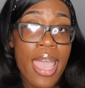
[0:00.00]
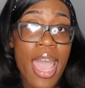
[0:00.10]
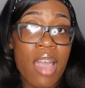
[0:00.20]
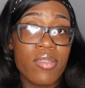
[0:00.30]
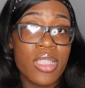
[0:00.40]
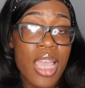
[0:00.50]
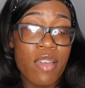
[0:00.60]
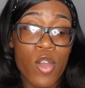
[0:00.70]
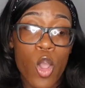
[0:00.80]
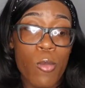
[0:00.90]
obviously i
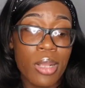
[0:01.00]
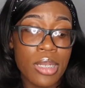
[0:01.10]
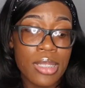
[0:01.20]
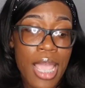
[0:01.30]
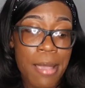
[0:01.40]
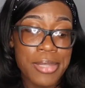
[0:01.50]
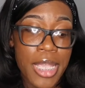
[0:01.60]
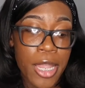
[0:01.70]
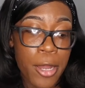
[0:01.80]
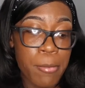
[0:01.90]
have a whole bunch of tabs
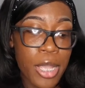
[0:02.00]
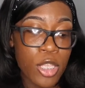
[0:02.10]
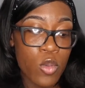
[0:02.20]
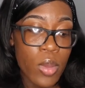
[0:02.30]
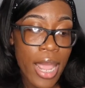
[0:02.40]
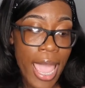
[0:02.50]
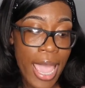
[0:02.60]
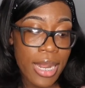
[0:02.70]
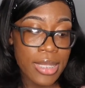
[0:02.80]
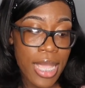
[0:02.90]
here but you would
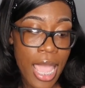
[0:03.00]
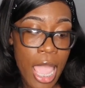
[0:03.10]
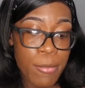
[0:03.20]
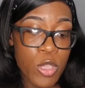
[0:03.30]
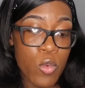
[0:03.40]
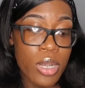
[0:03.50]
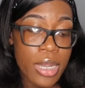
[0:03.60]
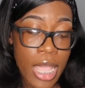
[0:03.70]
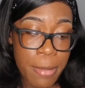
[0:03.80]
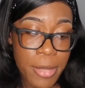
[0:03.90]
add a tab you would
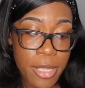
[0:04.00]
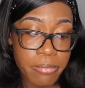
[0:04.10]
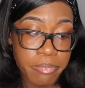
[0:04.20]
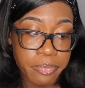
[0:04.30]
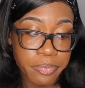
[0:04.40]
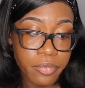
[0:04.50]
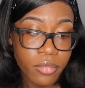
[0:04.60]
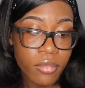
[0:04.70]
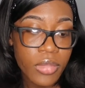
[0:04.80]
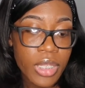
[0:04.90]
name it
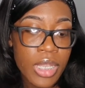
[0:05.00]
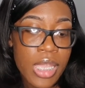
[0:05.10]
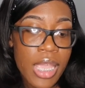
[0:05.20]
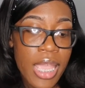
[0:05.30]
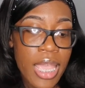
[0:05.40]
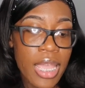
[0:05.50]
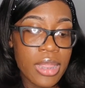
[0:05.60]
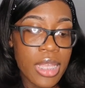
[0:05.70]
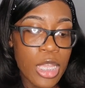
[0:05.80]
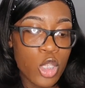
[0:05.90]

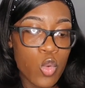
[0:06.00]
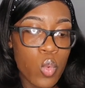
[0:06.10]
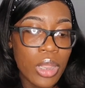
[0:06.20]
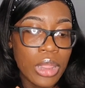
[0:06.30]
and then you would